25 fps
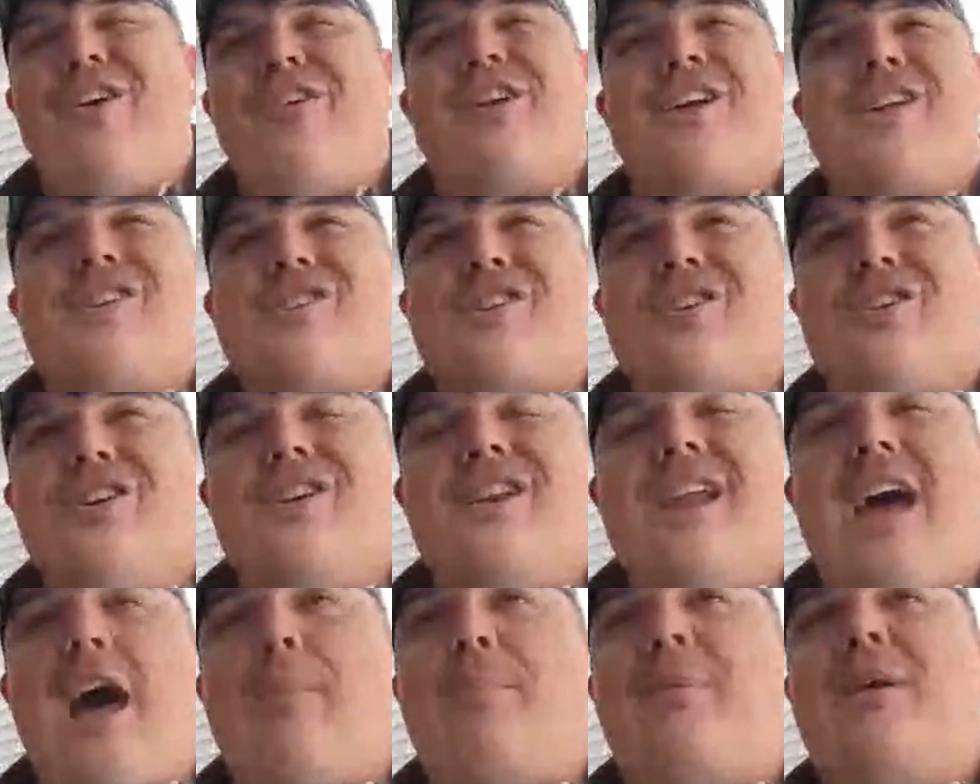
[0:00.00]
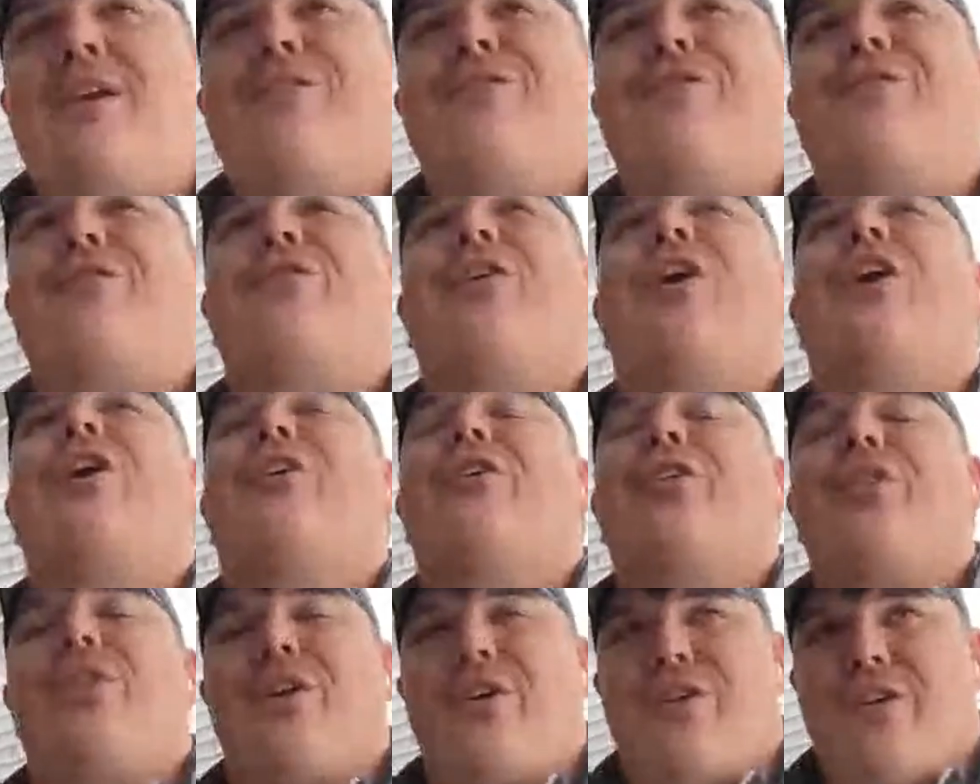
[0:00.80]
Jokic could not be
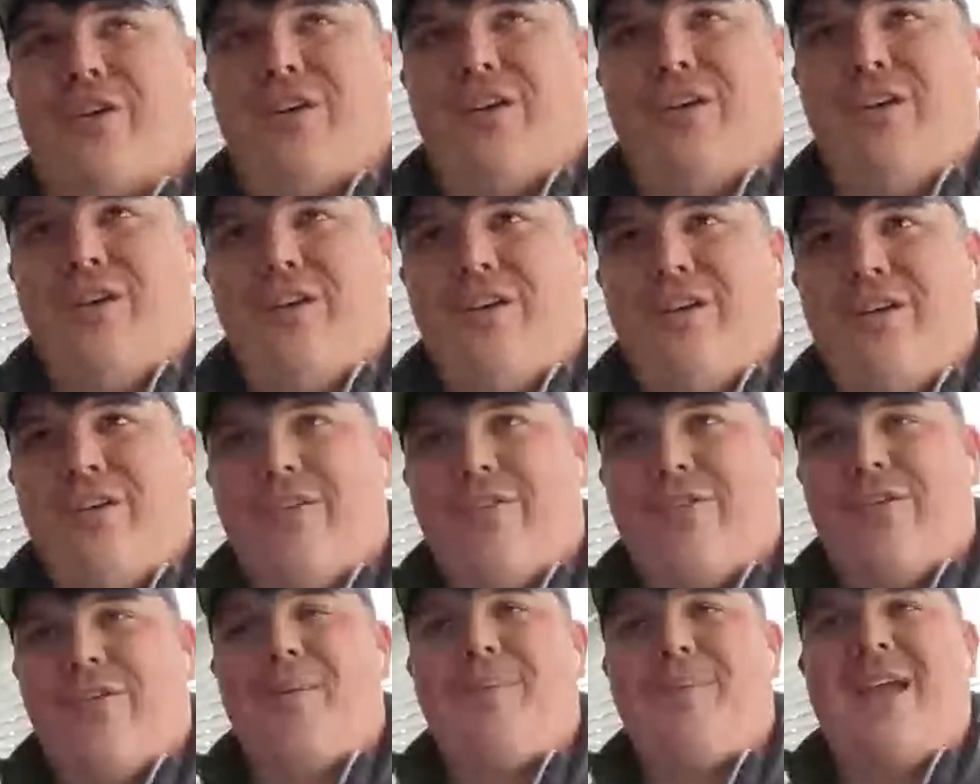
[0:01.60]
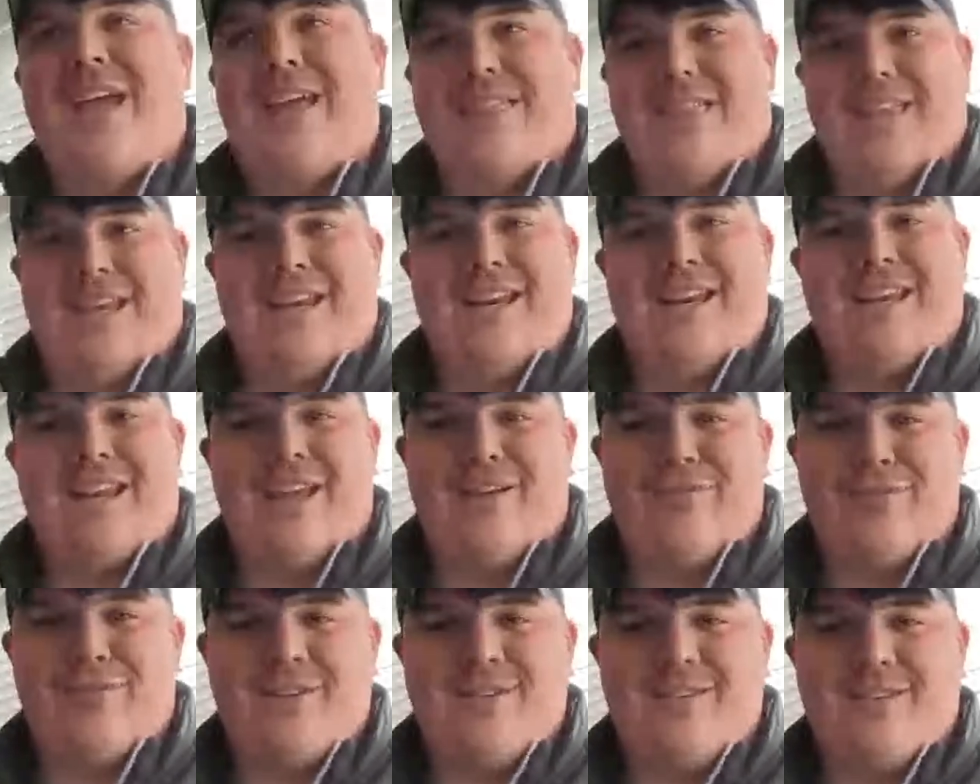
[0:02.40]
further from
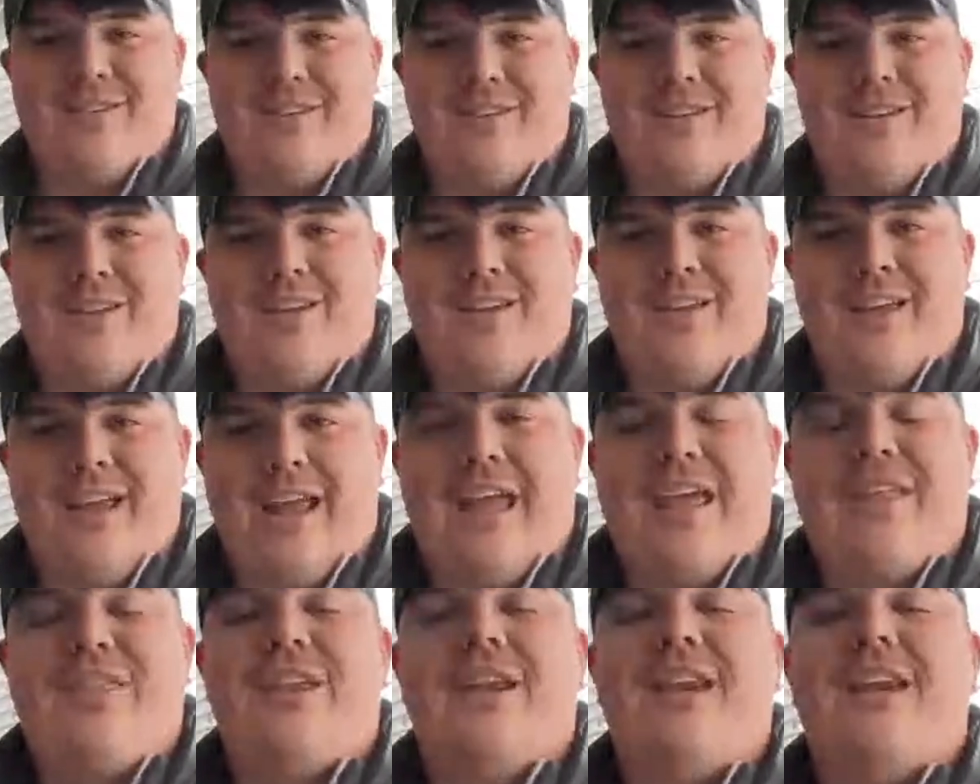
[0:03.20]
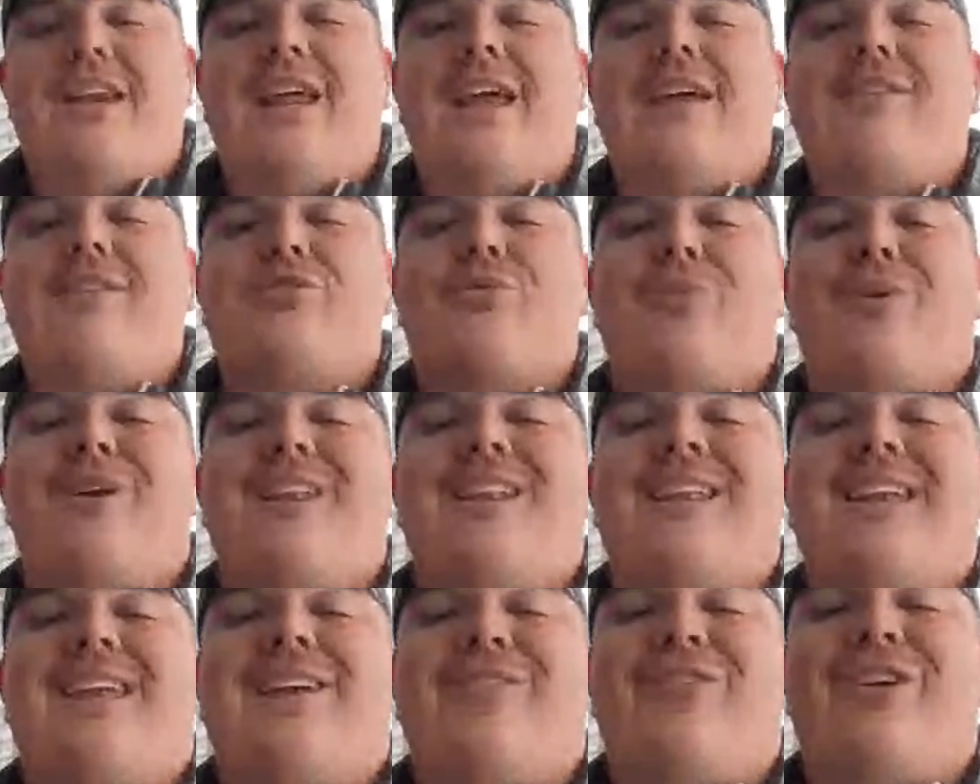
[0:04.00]
Anthony Davis. Anthony Davis
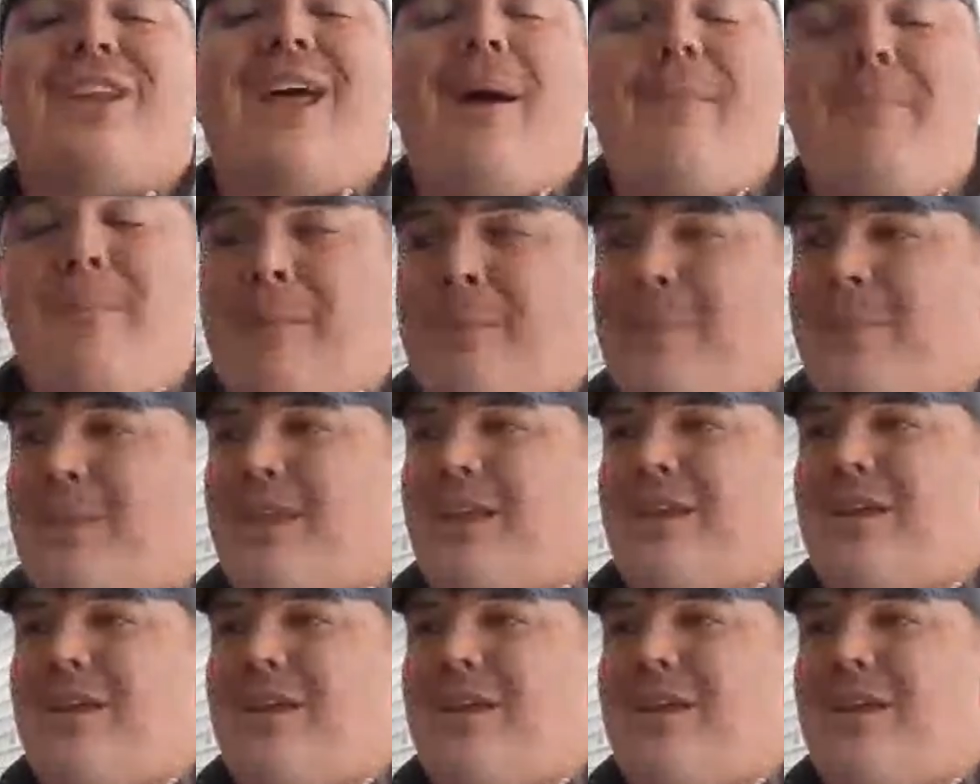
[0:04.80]
wanted to give it up.